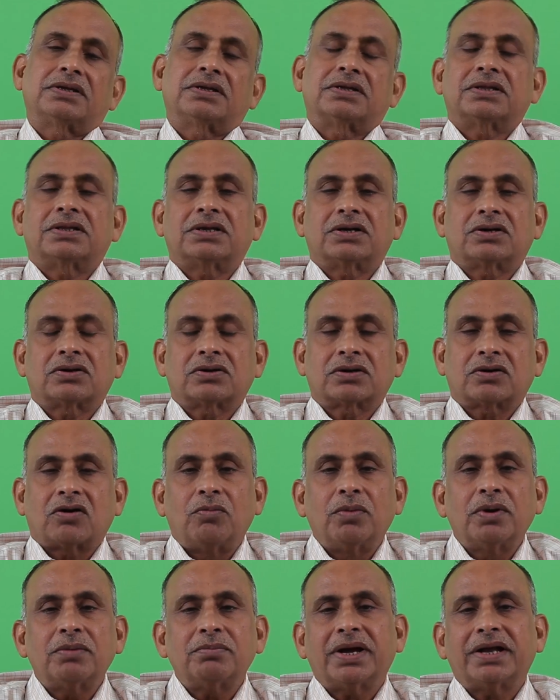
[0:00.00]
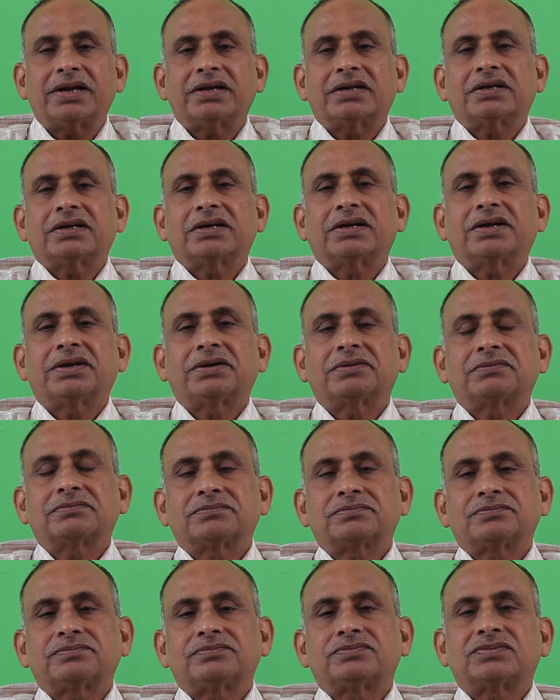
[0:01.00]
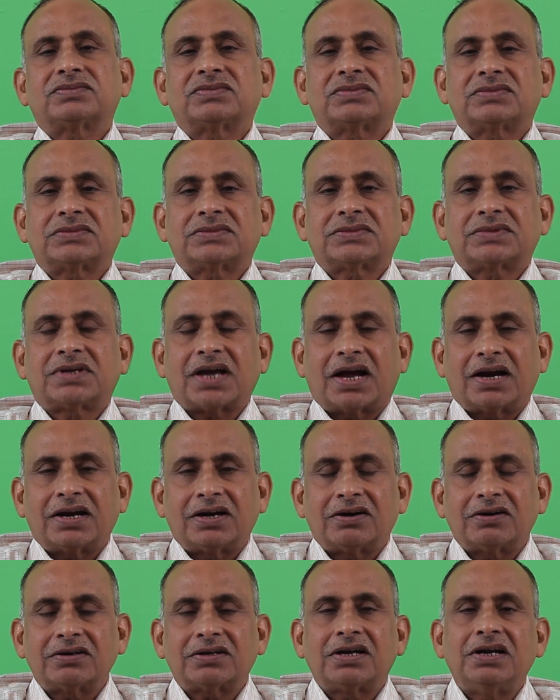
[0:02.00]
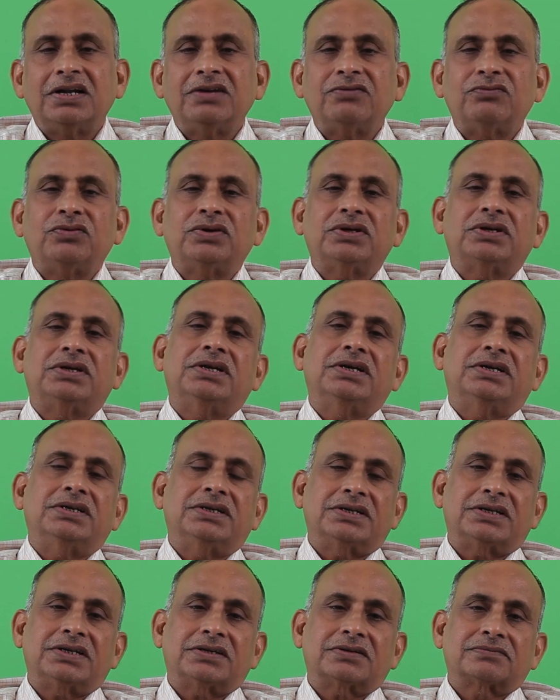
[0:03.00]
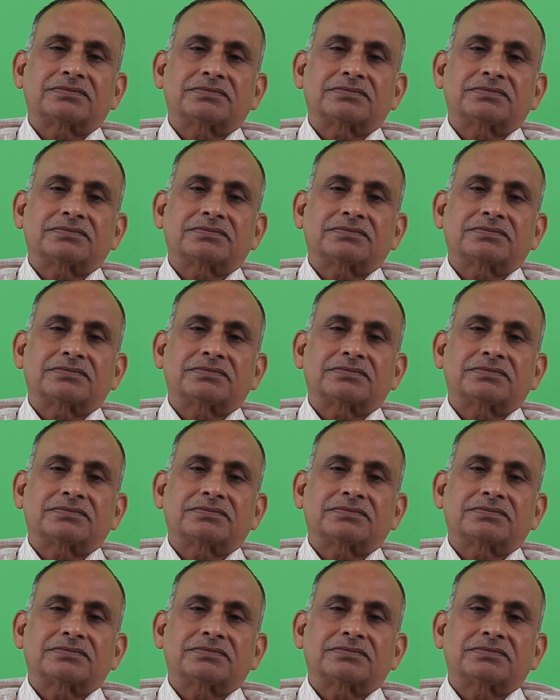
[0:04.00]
the common man cannot live with dignity.